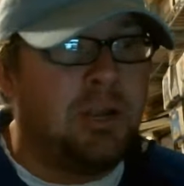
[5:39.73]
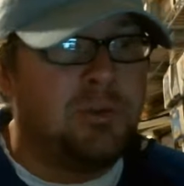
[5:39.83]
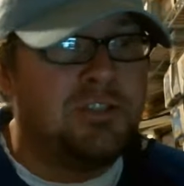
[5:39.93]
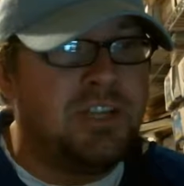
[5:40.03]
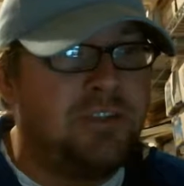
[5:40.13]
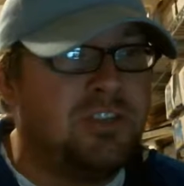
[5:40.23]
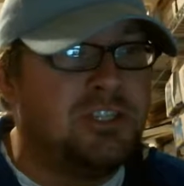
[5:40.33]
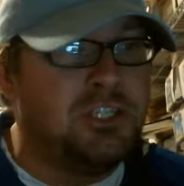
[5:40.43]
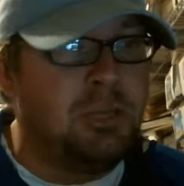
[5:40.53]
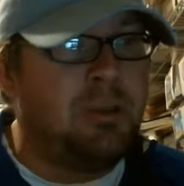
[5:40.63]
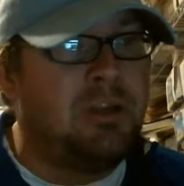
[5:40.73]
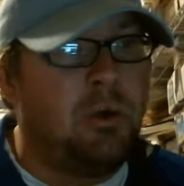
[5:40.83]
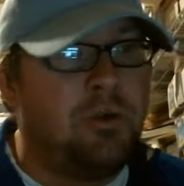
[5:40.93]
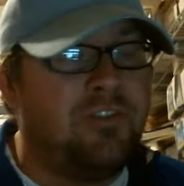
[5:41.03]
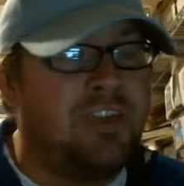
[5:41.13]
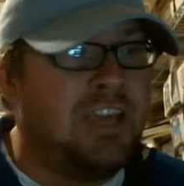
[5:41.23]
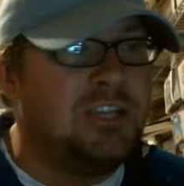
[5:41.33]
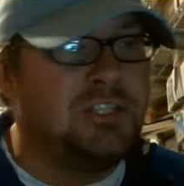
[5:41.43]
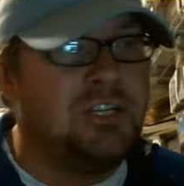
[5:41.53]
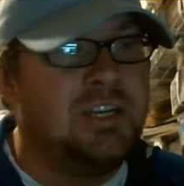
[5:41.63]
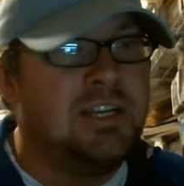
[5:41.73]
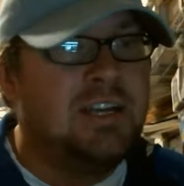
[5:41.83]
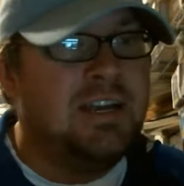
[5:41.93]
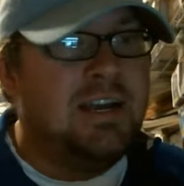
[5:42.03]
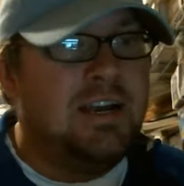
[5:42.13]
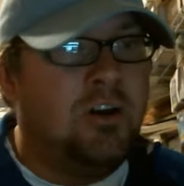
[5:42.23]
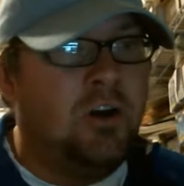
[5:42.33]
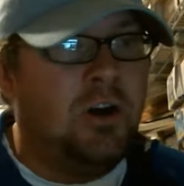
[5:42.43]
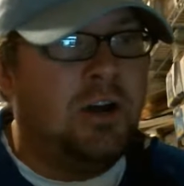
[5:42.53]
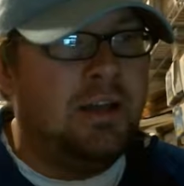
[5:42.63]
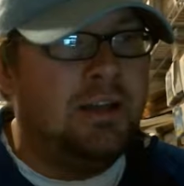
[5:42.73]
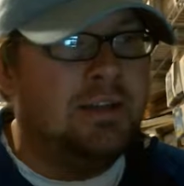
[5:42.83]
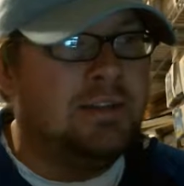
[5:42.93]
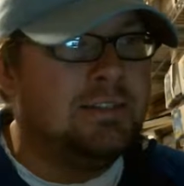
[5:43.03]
I received a shipping notification on